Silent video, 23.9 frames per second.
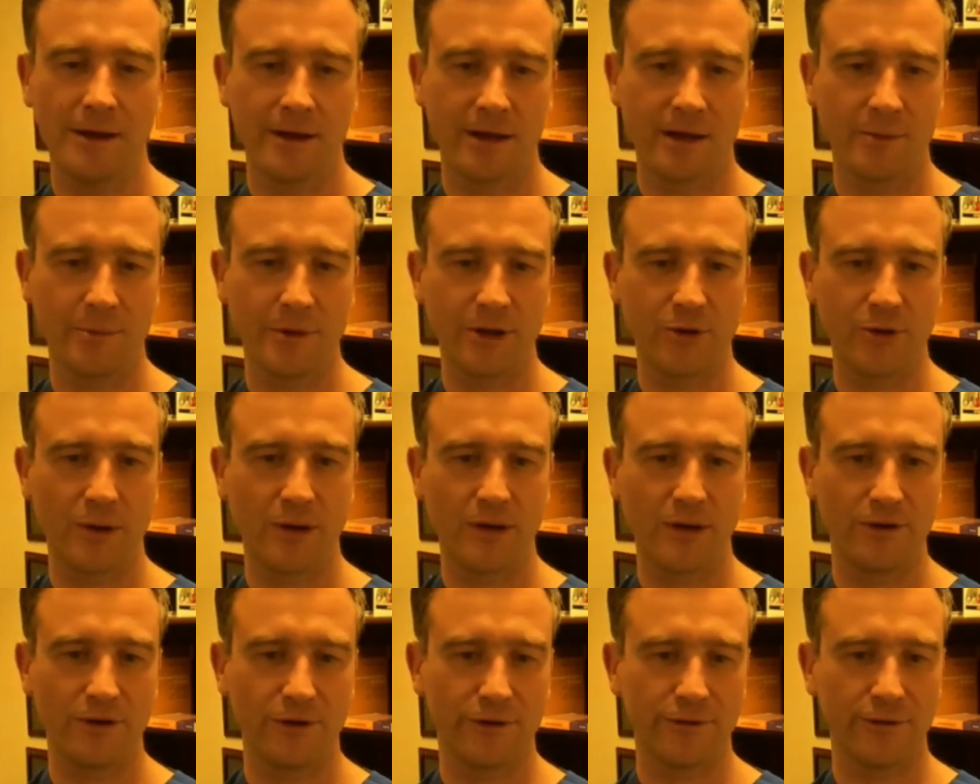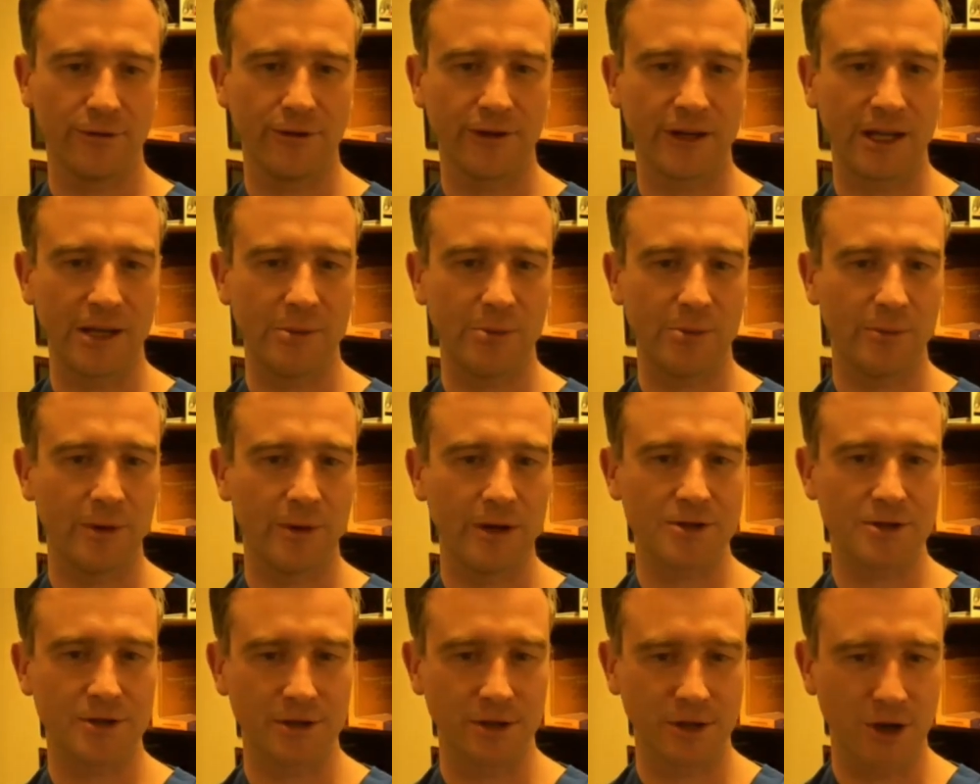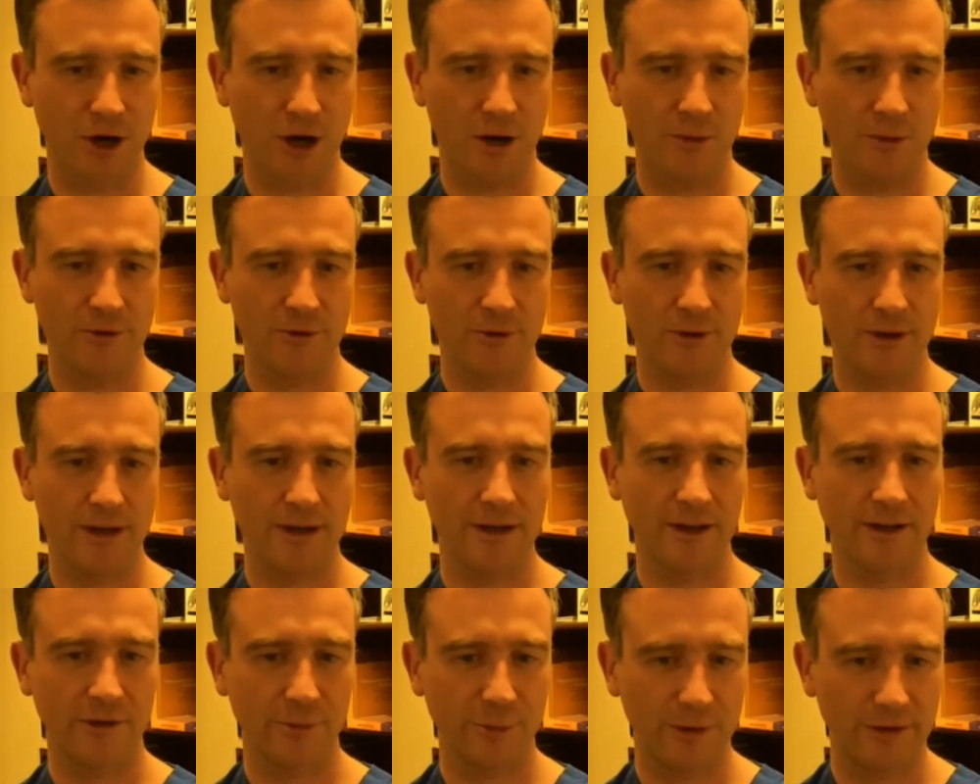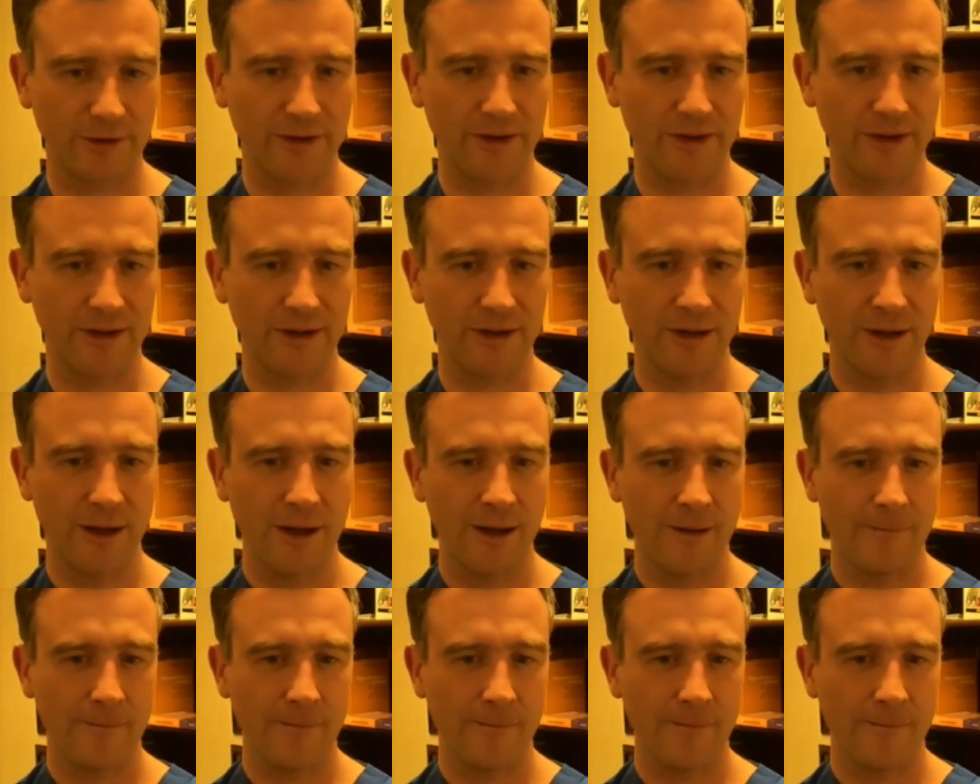can be quite useful to keep a patient calm during an SBT.